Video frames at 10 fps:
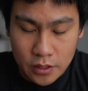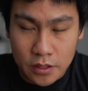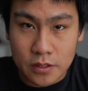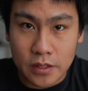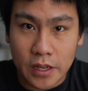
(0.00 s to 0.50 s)

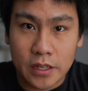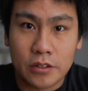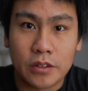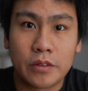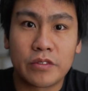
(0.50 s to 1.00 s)
is
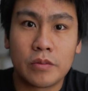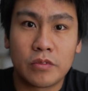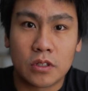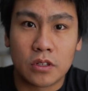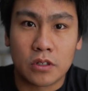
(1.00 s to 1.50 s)
entering film
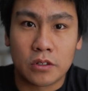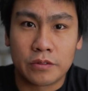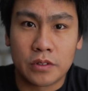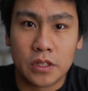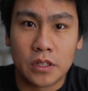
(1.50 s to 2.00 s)

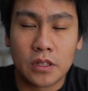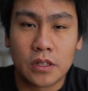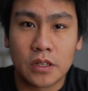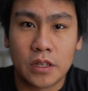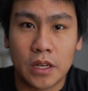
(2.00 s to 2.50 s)
photography
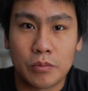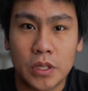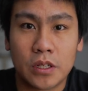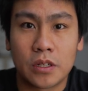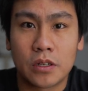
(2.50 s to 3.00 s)
can
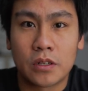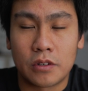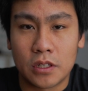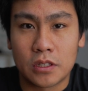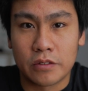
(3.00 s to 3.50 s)
be
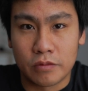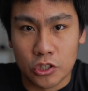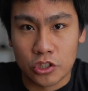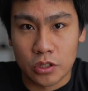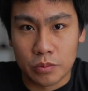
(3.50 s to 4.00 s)
relatively
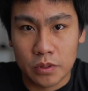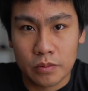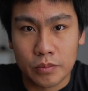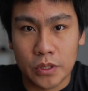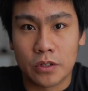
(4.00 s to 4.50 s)
cheap
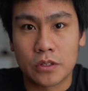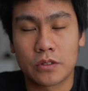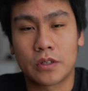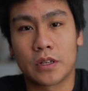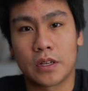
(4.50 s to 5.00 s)
because you
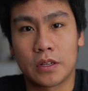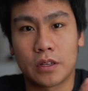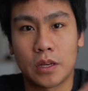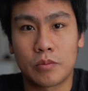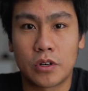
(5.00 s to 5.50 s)
can get a
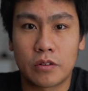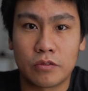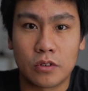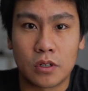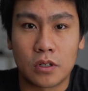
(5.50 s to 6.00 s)
camera
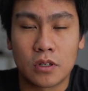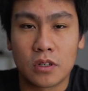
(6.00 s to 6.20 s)
for